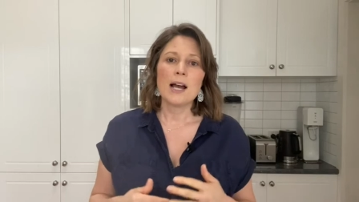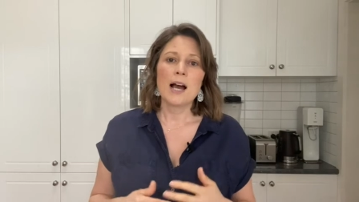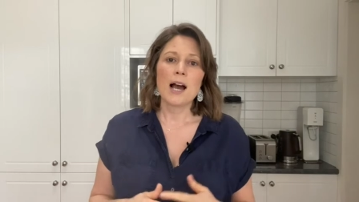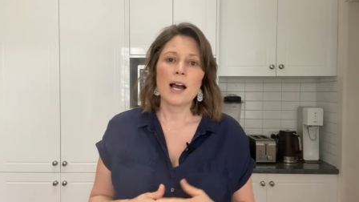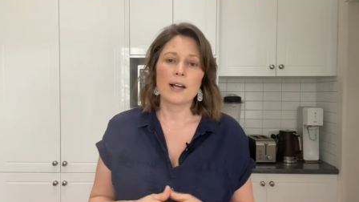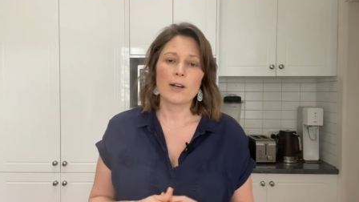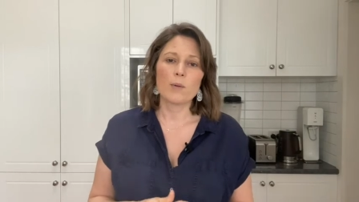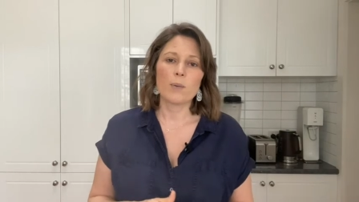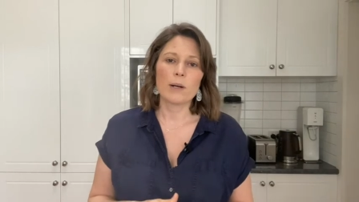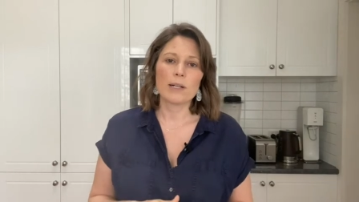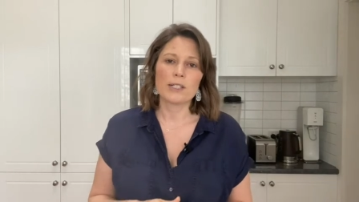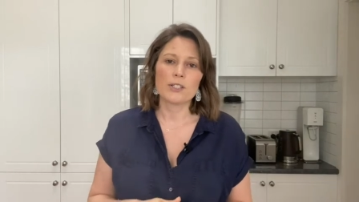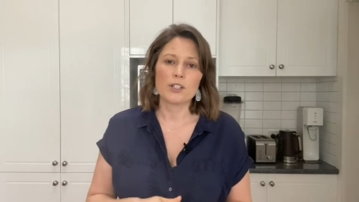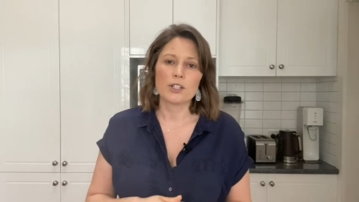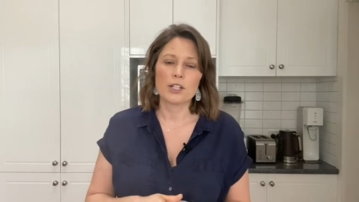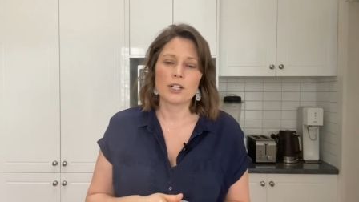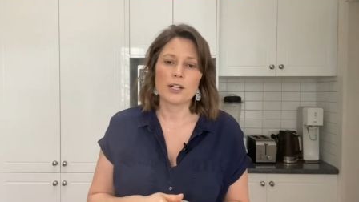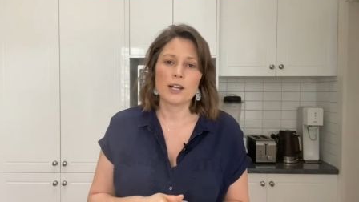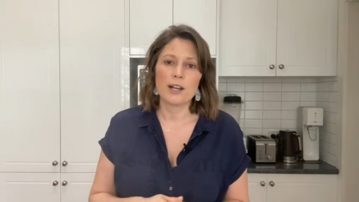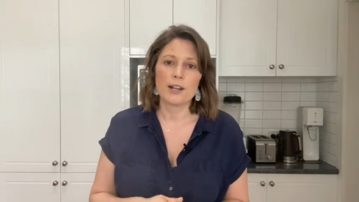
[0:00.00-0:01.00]
I
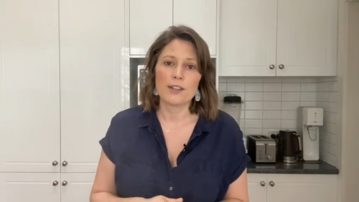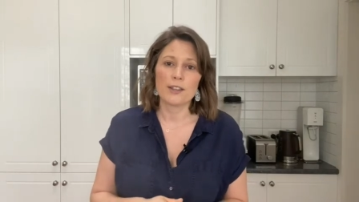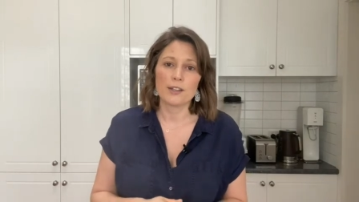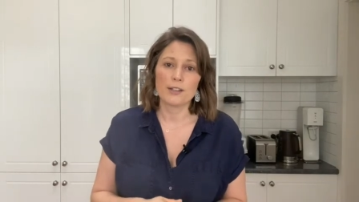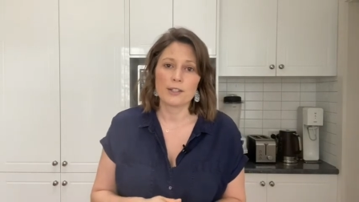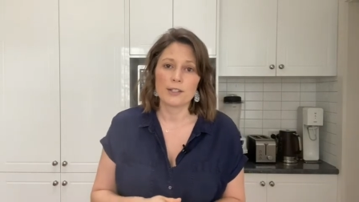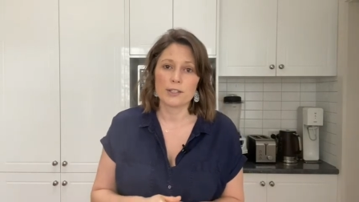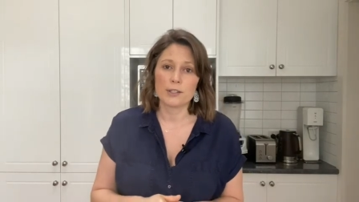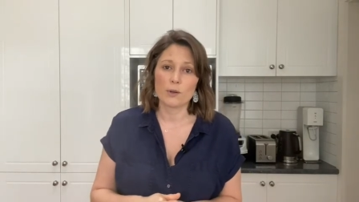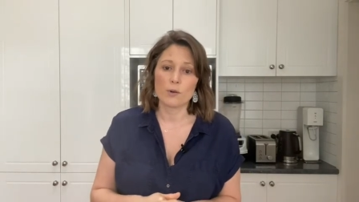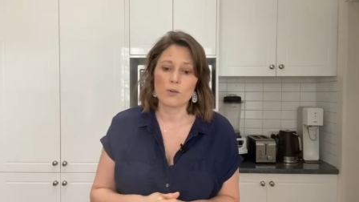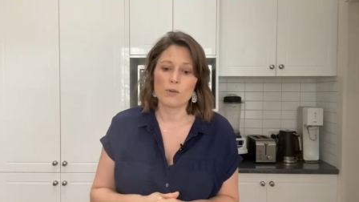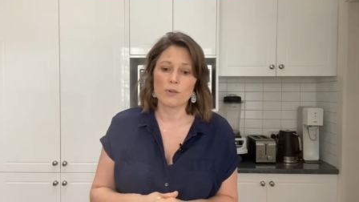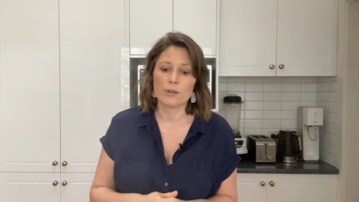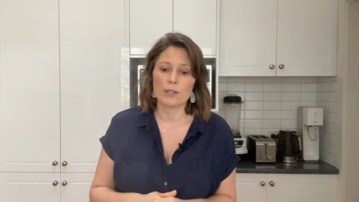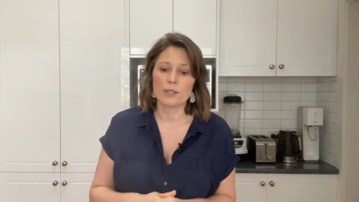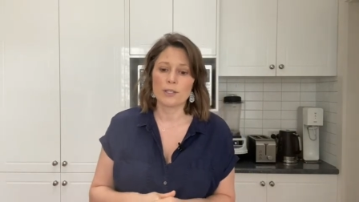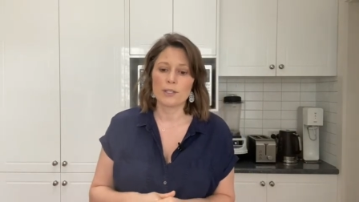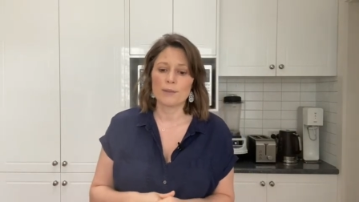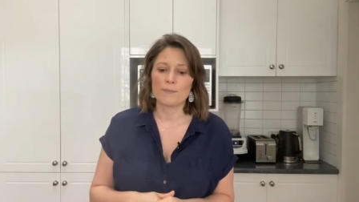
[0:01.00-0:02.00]
question the
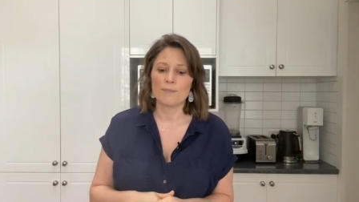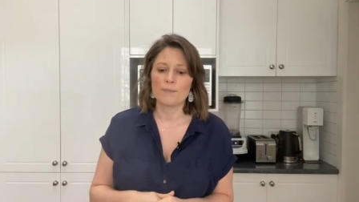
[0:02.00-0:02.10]
source.